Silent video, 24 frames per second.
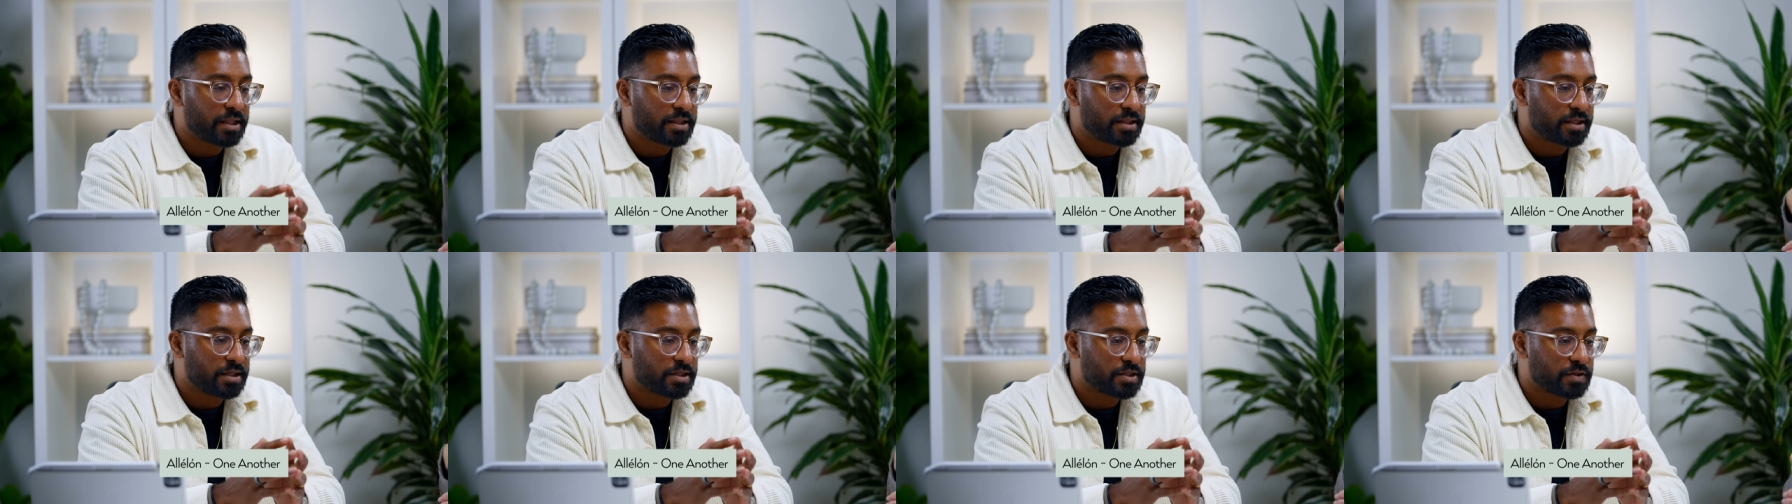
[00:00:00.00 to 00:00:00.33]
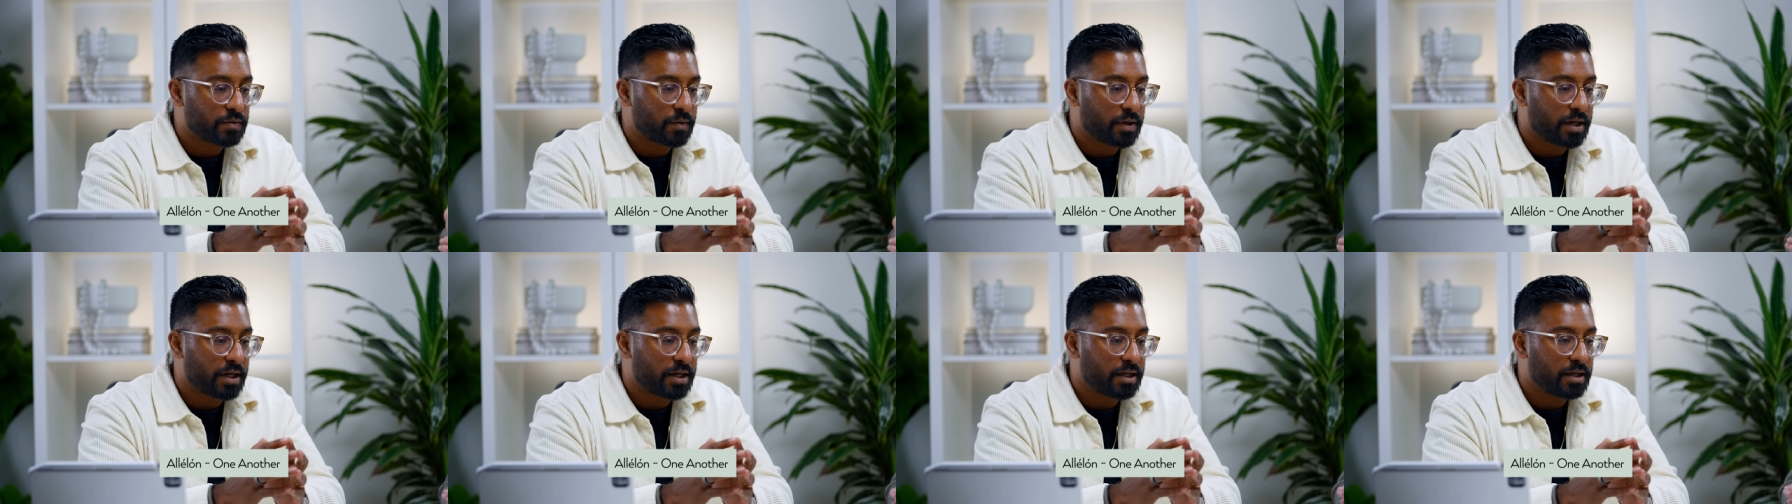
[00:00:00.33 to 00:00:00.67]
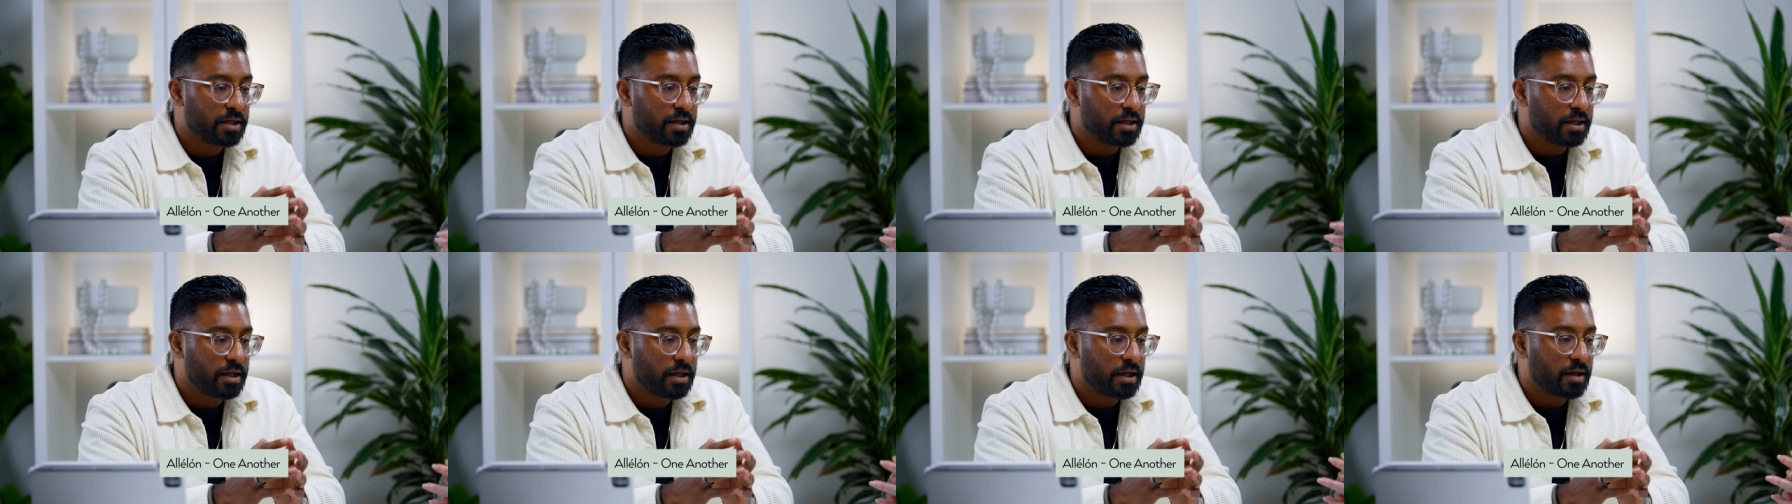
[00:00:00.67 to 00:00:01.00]
it this way.
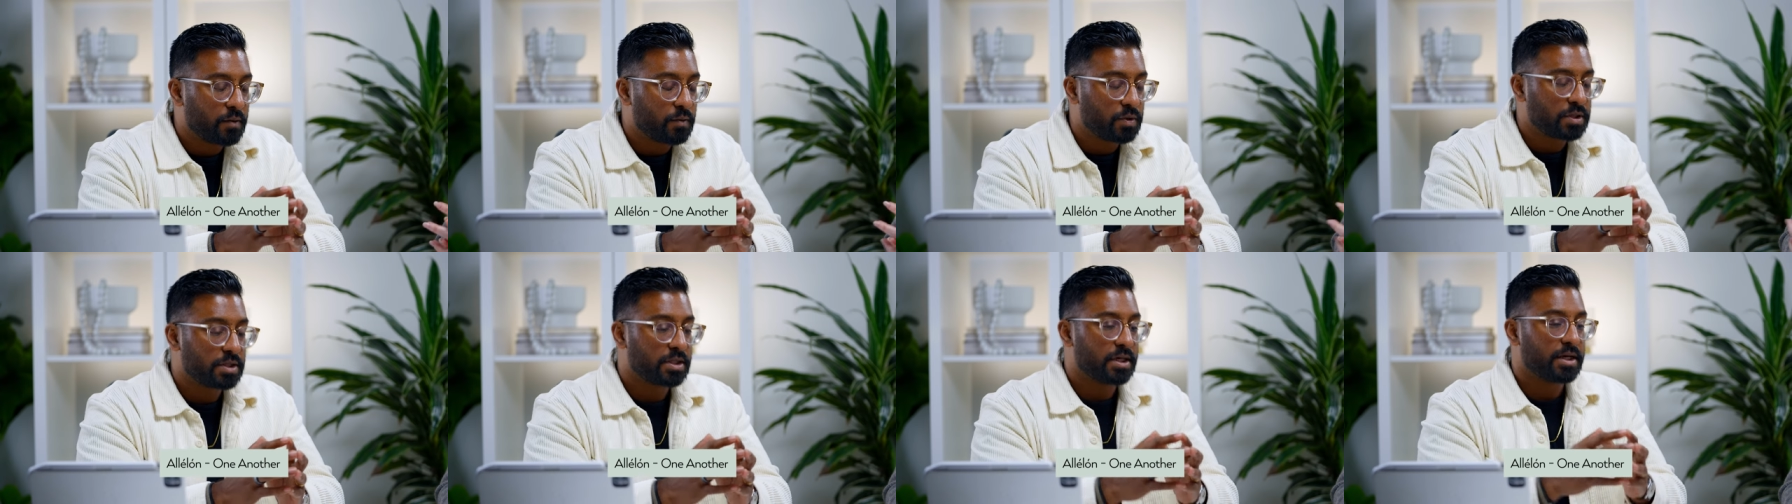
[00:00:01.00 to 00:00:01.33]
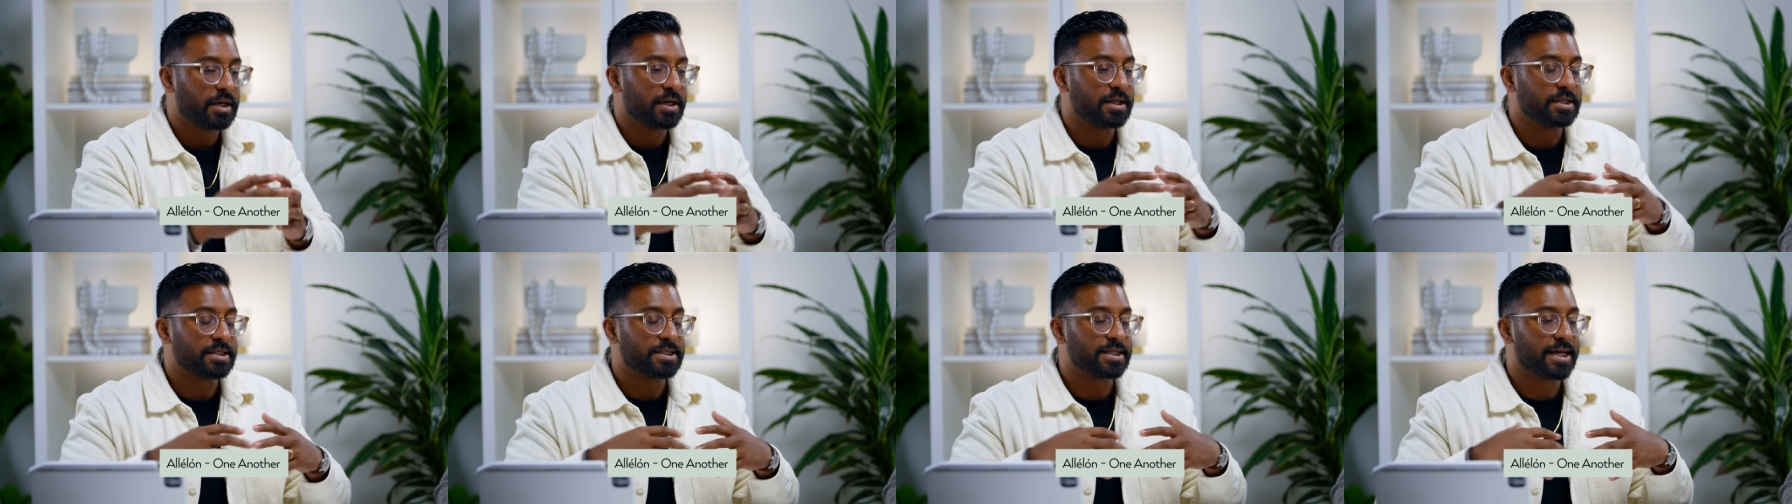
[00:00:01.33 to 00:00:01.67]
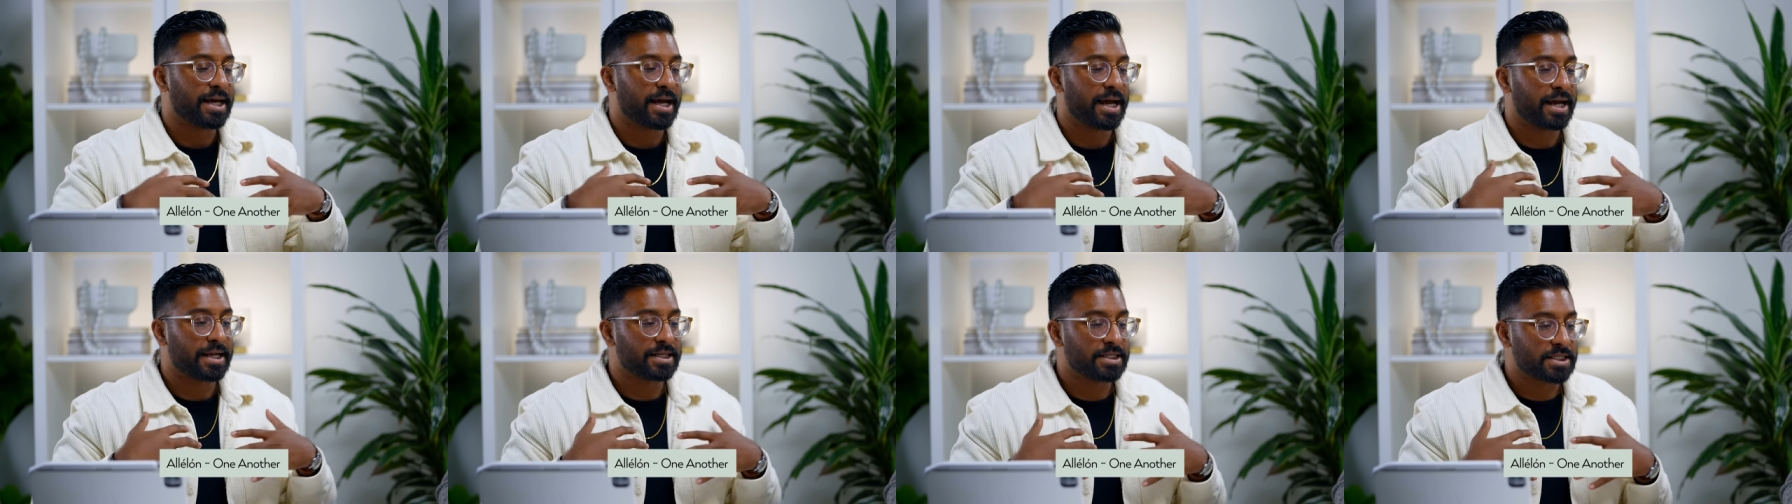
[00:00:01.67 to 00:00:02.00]
With the
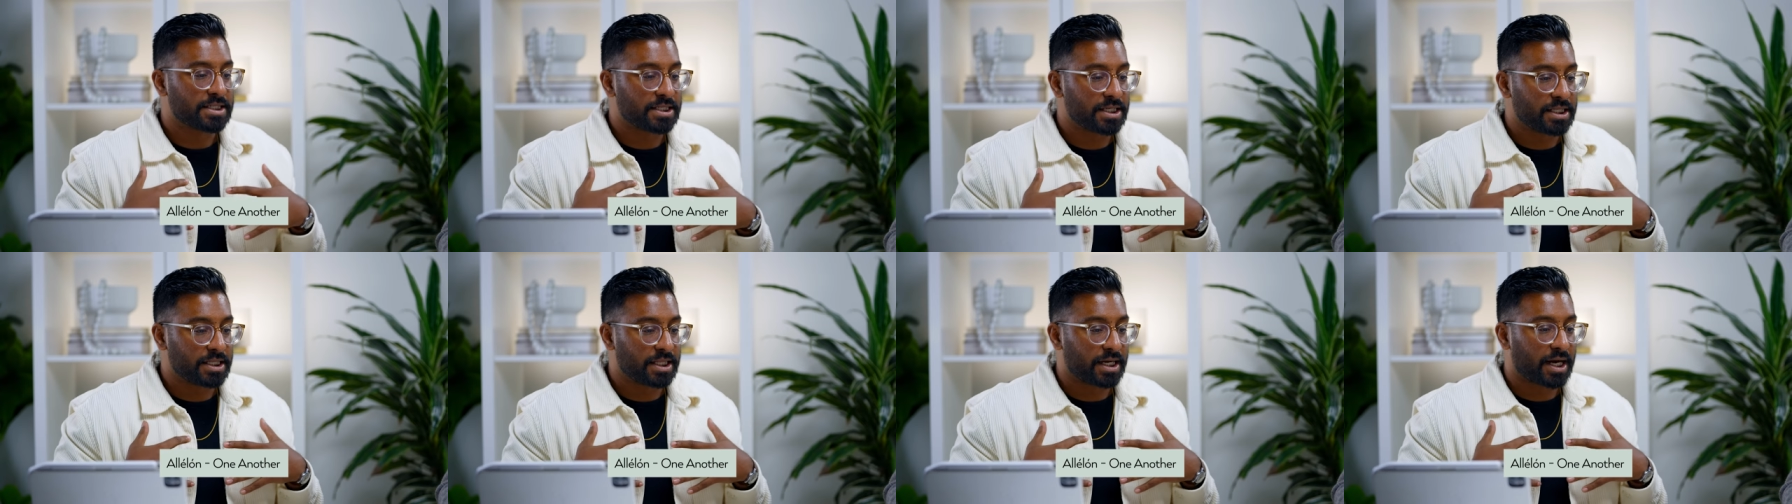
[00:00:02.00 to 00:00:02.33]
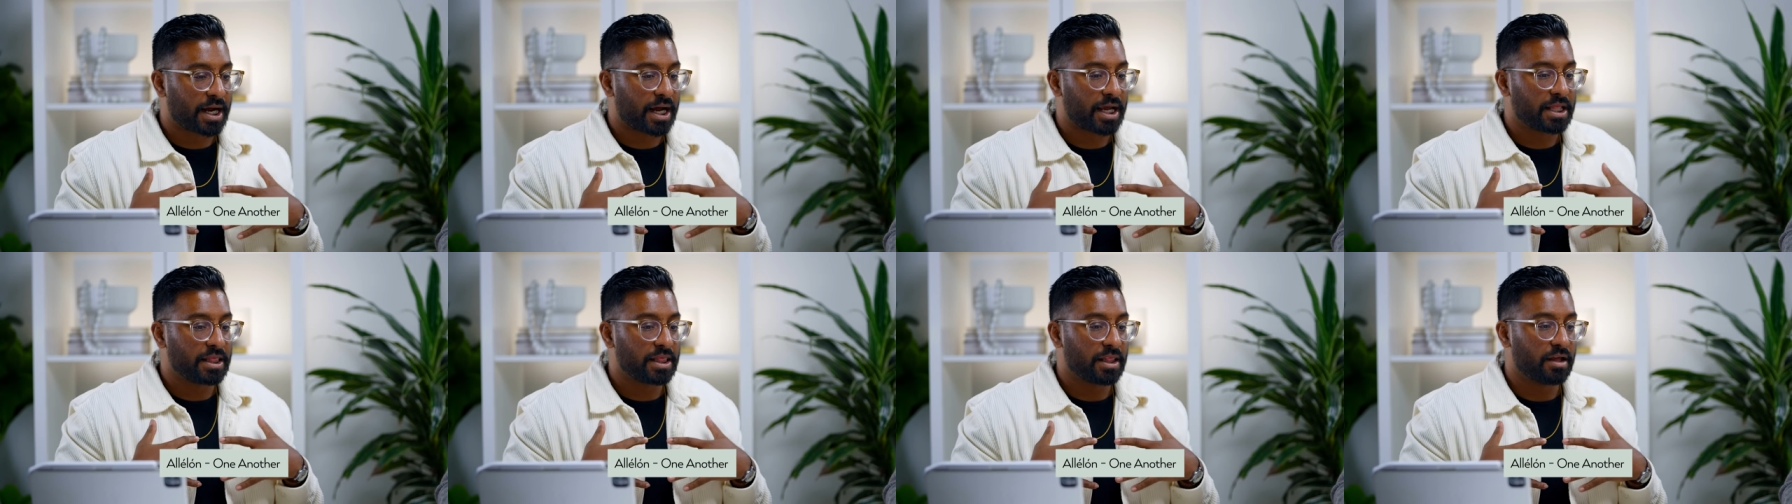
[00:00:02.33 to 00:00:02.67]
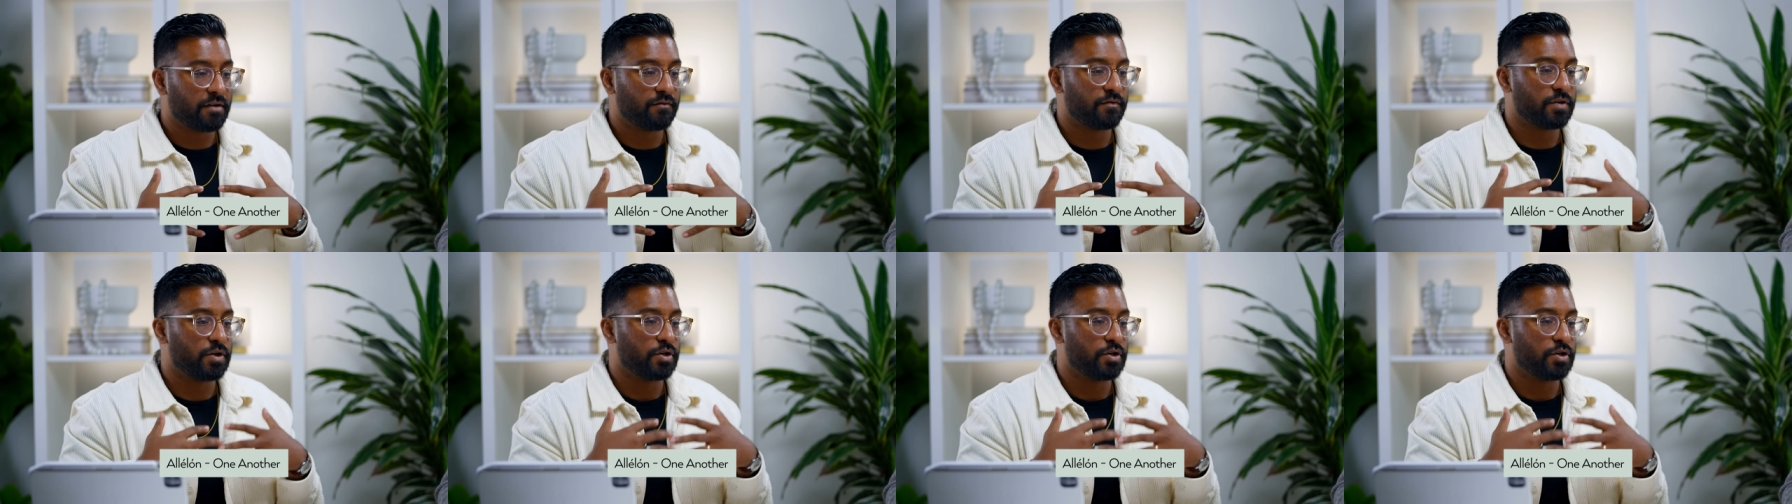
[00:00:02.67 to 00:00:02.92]
intensity that I love